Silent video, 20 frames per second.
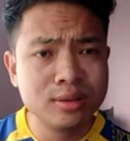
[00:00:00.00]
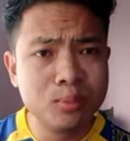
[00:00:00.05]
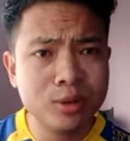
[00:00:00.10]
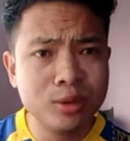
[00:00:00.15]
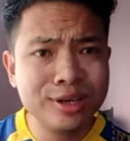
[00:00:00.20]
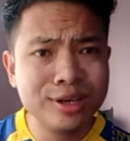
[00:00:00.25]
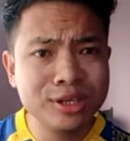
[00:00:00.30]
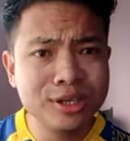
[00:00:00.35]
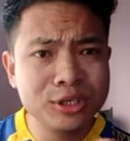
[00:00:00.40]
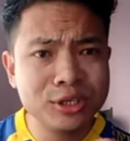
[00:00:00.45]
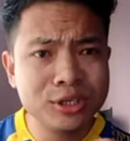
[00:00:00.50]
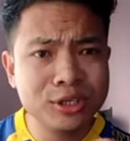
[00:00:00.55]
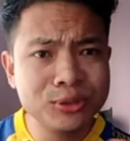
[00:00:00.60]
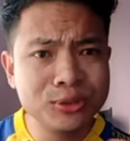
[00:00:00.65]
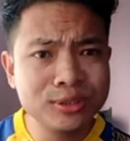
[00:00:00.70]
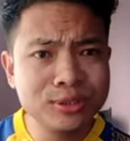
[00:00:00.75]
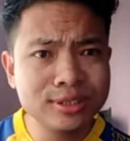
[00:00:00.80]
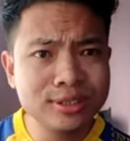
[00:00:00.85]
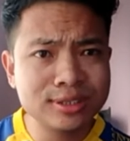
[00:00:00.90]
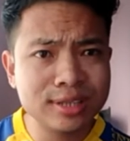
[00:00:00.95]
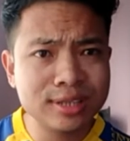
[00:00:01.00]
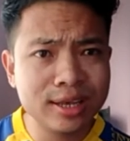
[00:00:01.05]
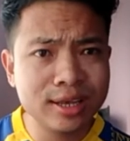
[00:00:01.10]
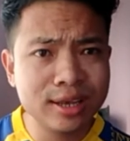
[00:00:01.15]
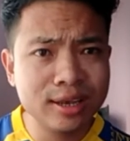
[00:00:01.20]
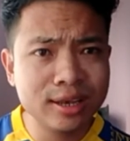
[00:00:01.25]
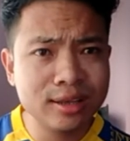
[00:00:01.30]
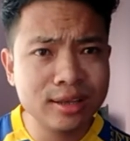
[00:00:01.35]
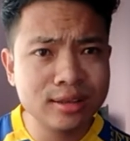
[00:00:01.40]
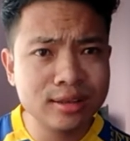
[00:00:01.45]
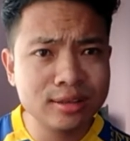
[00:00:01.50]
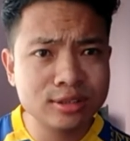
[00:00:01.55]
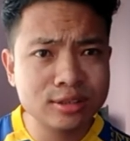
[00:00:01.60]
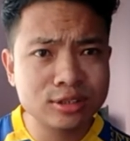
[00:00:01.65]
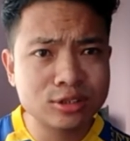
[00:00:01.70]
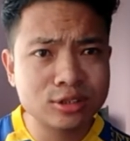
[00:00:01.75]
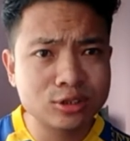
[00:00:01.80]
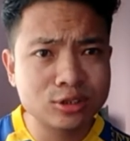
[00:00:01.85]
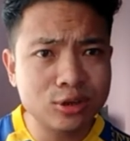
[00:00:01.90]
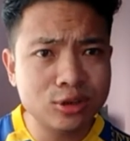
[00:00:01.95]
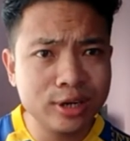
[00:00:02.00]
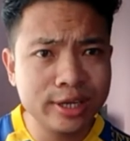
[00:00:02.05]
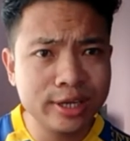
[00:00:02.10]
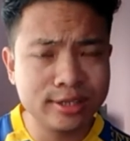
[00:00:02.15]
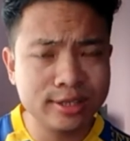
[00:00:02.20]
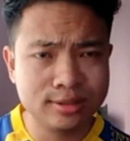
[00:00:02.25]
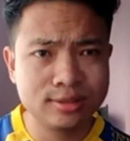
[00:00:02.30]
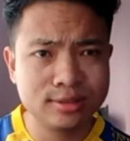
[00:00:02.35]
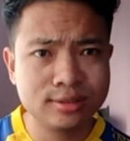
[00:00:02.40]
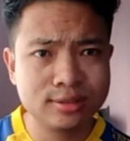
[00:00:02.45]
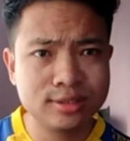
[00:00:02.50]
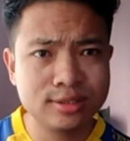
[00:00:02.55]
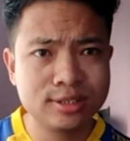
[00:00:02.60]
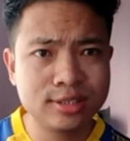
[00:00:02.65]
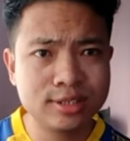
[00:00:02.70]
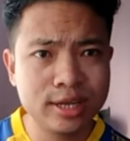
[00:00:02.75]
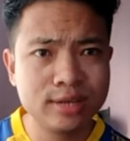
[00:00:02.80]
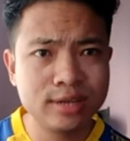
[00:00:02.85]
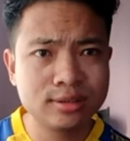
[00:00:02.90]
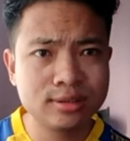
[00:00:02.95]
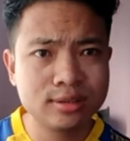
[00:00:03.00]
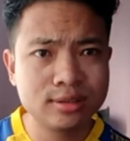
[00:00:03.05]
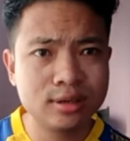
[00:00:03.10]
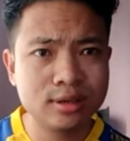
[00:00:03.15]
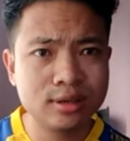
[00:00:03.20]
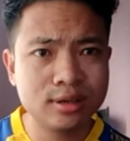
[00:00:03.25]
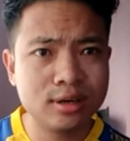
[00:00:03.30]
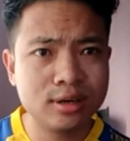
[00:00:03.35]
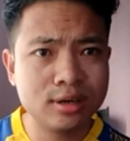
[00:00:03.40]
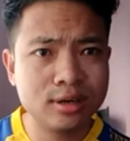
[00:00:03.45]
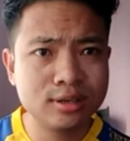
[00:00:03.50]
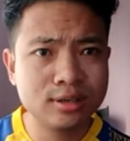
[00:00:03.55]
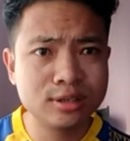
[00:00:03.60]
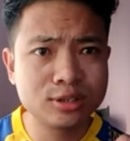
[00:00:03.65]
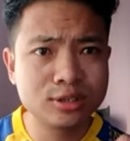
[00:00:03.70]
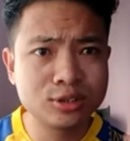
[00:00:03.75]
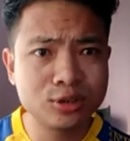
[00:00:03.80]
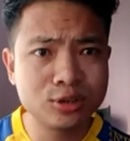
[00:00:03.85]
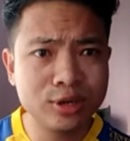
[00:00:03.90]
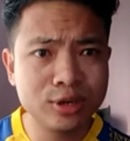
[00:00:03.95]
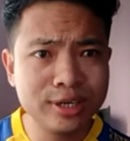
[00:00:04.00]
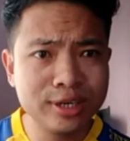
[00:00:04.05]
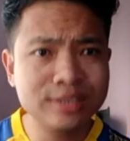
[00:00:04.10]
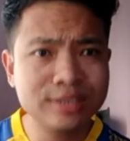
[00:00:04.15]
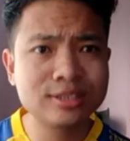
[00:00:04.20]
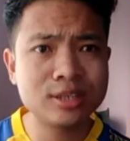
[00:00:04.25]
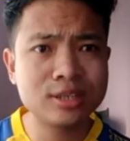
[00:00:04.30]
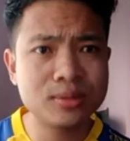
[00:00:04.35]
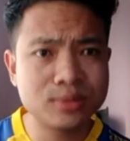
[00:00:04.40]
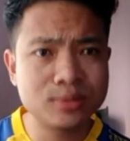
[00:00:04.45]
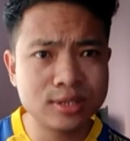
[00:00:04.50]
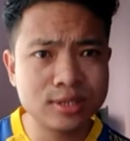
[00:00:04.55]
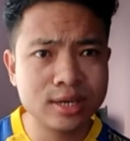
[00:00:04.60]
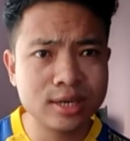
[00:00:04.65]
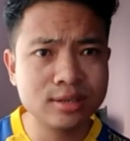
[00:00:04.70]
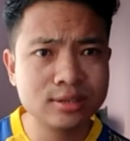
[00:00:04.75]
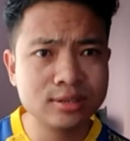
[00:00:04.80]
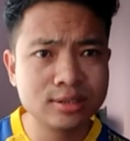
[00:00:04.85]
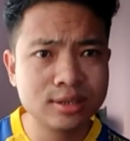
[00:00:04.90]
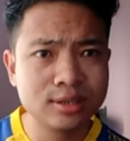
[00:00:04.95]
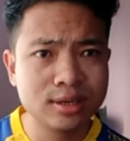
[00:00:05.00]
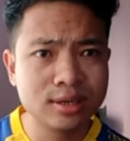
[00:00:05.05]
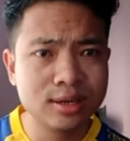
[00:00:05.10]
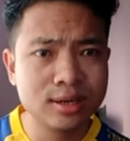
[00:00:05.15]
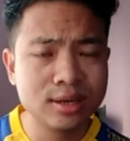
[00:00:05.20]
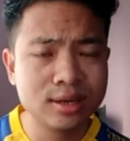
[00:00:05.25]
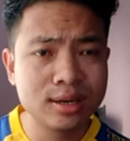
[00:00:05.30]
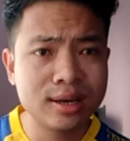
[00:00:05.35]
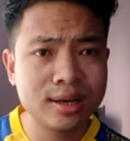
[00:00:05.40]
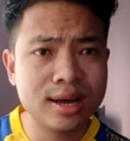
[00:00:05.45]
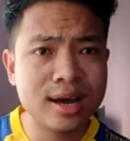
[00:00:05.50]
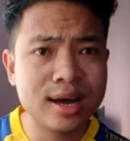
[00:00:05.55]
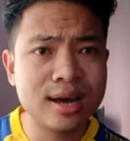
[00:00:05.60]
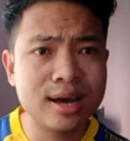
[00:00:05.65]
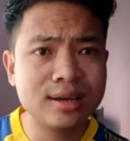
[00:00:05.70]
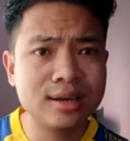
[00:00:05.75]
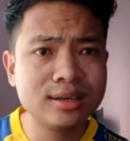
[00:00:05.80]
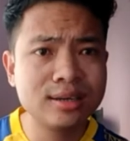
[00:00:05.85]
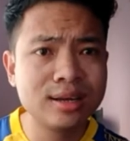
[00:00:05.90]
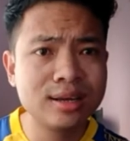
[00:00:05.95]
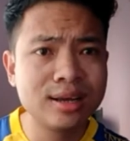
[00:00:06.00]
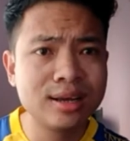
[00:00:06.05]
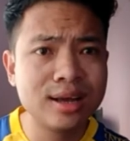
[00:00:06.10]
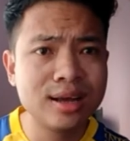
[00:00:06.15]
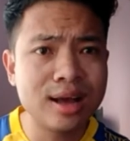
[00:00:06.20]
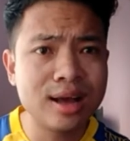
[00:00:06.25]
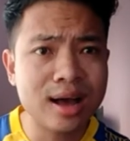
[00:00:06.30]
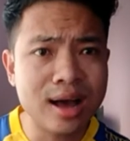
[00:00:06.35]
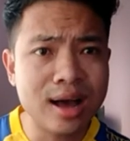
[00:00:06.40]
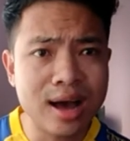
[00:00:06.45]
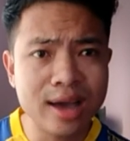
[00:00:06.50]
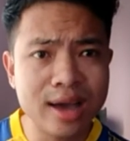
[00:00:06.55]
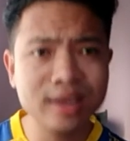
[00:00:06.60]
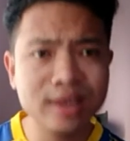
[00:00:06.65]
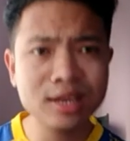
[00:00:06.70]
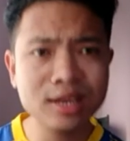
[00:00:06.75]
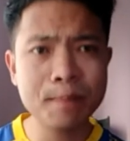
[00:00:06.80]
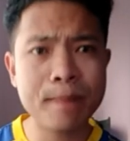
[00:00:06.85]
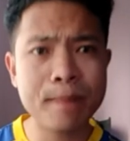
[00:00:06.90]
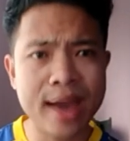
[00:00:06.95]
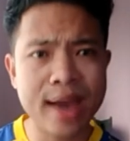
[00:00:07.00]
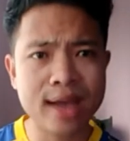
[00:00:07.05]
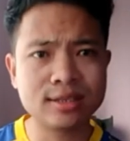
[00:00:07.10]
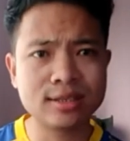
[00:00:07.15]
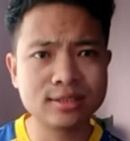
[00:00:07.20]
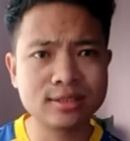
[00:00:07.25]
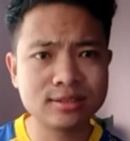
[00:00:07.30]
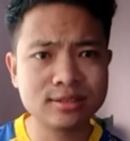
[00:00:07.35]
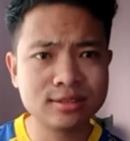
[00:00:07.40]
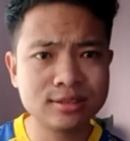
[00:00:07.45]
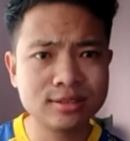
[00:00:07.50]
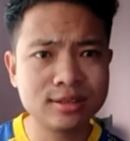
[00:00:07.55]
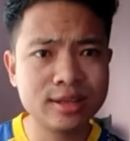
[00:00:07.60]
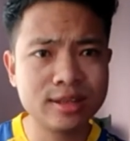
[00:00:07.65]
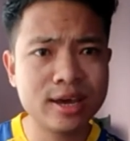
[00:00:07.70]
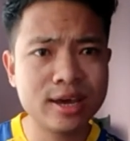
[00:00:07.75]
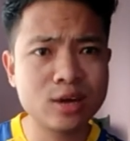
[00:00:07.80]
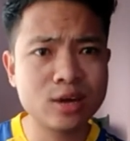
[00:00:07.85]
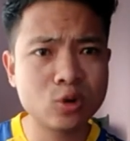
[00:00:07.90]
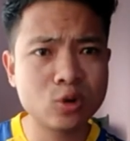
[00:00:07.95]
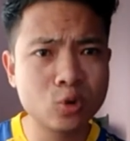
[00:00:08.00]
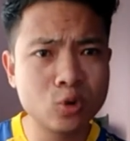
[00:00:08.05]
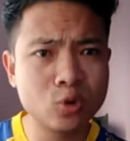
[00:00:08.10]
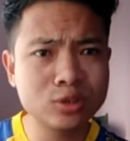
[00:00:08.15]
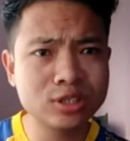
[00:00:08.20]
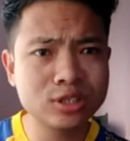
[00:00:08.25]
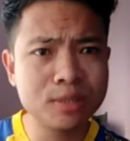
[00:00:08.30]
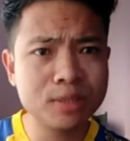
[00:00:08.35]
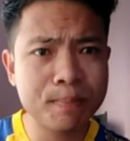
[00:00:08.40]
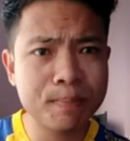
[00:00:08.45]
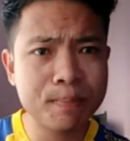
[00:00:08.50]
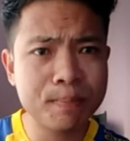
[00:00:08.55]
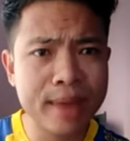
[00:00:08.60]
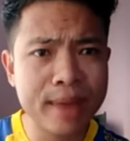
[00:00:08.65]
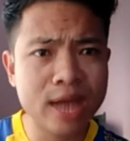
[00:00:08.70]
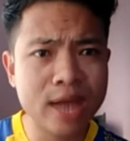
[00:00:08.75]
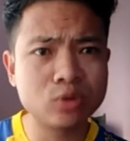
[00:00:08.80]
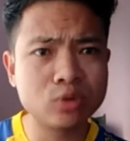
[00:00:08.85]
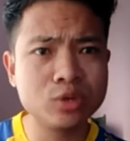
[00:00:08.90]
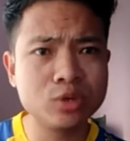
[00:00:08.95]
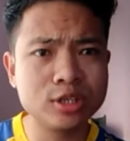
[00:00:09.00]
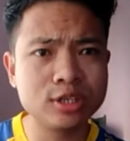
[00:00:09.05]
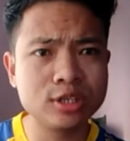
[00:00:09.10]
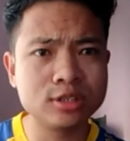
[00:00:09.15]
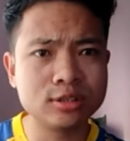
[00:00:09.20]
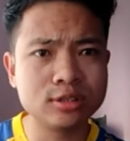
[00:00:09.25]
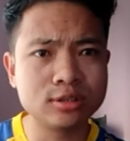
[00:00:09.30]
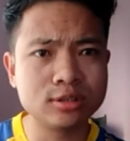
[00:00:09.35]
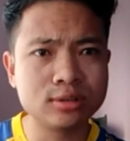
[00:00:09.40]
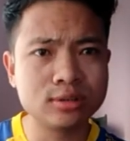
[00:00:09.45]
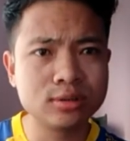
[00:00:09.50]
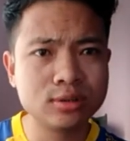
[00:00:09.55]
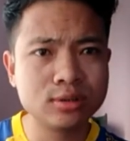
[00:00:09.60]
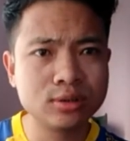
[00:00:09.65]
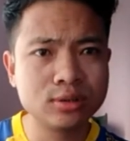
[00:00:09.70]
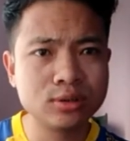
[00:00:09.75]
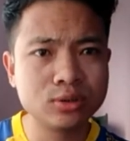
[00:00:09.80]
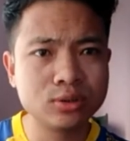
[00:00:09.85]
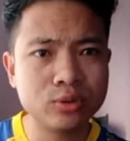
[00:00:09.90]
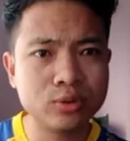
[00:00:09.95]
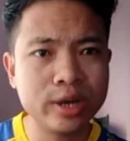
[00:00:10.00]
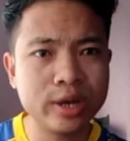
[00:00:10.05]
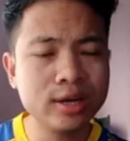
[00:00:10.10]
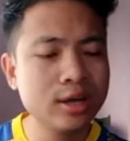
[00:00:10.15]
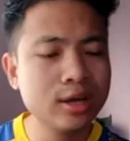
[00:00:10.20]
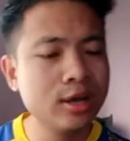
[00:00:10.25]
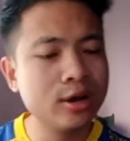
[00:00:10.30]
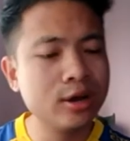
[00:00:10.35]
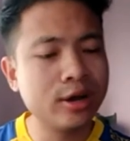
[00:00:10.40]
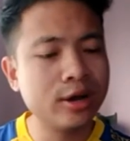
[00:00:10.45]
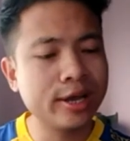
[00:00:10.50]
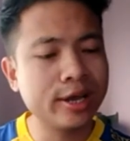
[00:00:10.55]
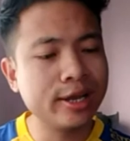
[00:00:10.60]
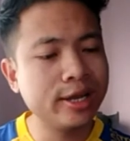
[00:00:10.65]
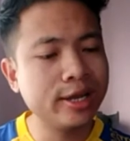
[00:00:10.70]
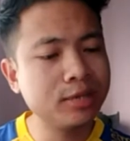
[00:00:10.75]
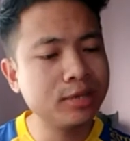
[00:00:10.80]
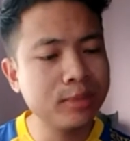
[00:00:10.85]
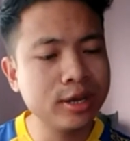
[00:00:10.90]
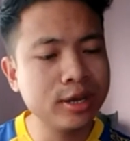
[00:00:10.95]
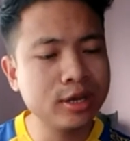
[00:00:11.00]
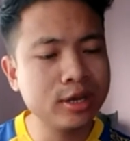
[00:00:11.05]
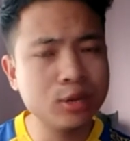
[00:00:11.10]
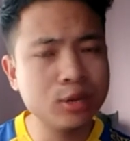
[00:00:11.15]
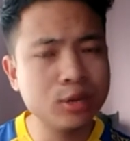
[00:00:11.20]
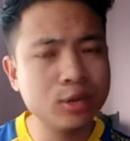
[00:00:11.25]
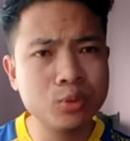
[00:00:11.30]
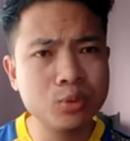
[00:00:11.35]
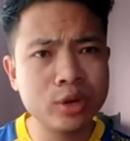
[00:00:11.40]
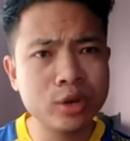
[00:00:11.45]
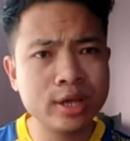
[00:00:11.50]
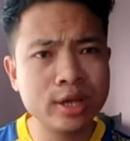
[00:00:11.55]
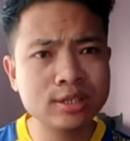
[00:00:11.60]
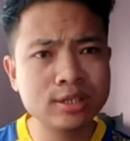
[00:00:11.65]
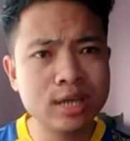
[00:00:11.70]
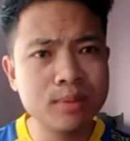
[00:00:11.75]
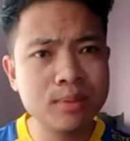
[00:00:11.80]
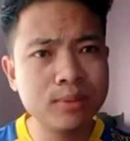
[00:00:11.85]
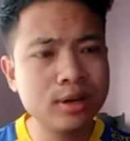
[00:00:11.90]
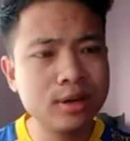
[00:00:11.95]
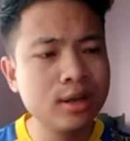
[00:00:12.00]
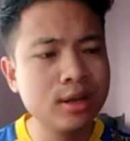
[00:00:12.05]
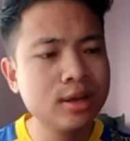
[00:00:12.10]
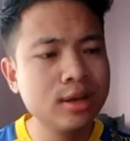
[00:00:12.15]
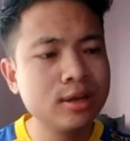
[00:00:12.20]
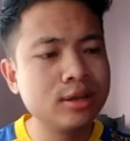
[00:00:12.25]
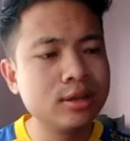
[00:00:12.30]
The molecules in solid state or the solid substance are highly packed. They are closely packed with each other, right? Okay, let me give you an example.